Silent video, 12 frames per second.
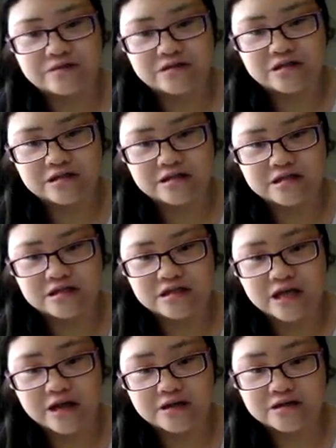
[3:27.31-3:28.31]
Just to
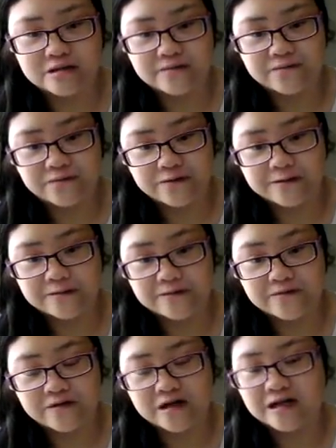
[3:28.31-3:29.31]
get some food
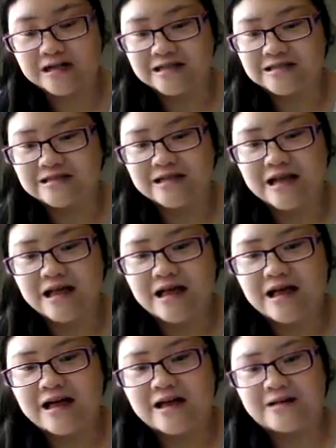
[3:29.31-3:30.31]
for us.
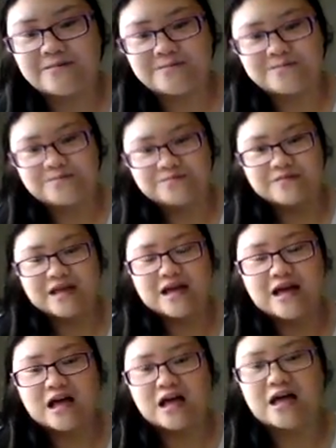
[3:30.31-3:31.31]

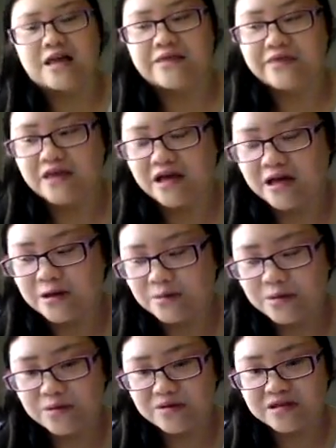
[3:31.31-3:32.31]
Then
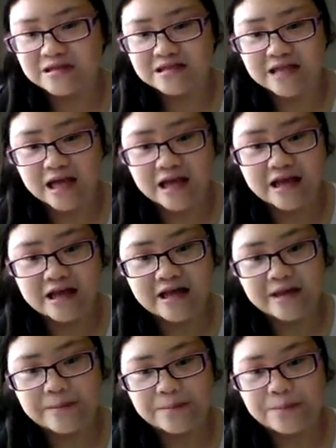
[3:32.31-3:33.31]
we went to get it.